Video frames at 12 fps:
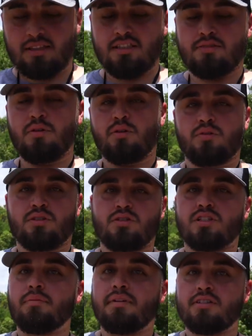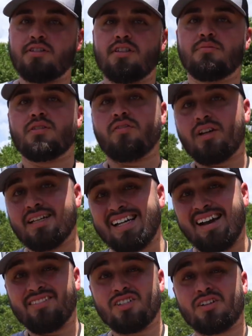these minerals are something to them. So if you guys
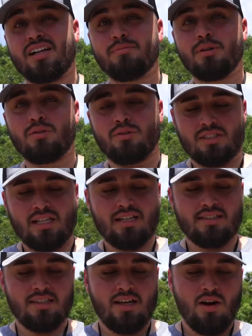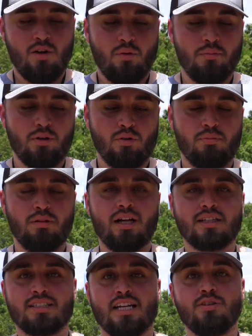haven't tried mineral sites or mineral
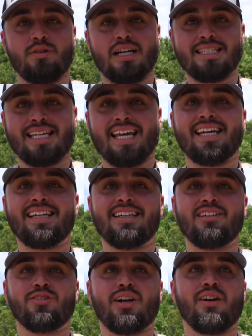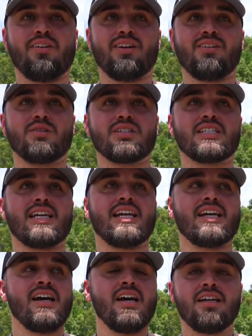blocks, and you guys can in your area or
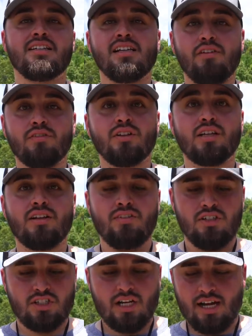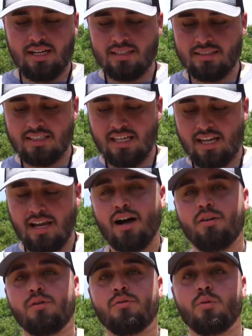state, definitely give it a shot and see
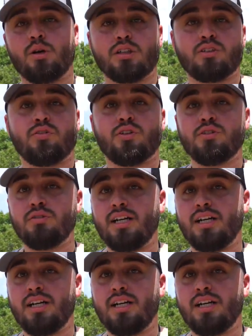how it works for you